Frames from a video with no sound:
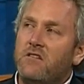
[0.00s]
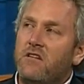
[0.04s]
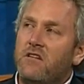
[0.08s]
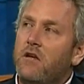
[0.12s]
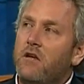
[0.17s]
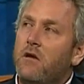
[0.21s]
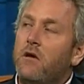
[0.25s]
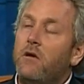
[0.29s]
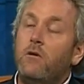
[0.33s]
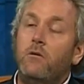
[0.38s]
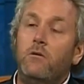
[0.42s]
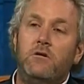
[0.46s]

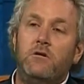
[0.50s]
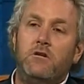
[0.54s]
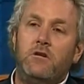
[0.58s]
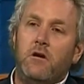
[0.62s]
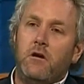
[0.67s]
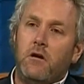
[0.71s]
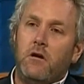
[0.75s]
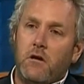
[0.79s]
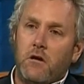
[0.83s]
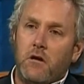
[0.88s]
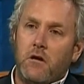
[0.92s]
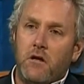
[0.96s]
it's
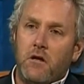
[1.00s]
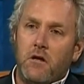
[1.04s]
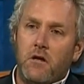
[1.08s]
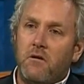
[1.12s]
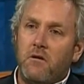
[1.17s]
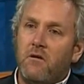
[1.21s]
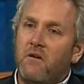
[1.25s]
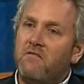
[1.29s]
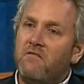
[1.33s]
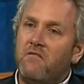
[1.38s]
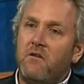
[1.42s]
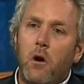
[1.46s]
huge.
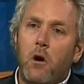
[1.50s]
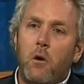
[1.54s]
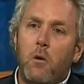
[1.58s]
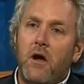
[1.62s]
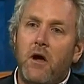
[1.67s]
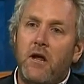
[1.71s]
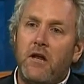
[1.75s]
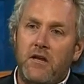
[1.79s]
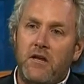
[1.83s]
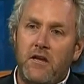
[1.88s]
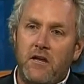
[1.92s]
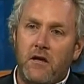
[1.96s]
You have
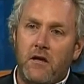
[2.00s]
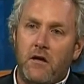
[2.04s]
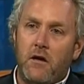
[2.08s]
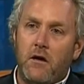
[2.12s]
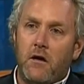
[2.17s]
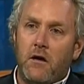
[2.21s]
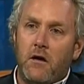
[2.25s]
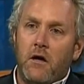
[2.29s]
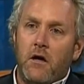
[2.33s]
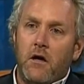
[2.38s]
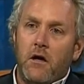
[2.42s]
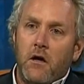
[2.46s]
no
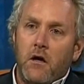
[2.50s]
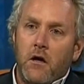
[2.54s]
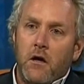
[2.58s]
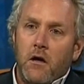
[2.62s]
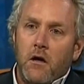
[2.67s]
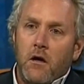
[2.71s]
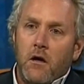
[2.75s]
idea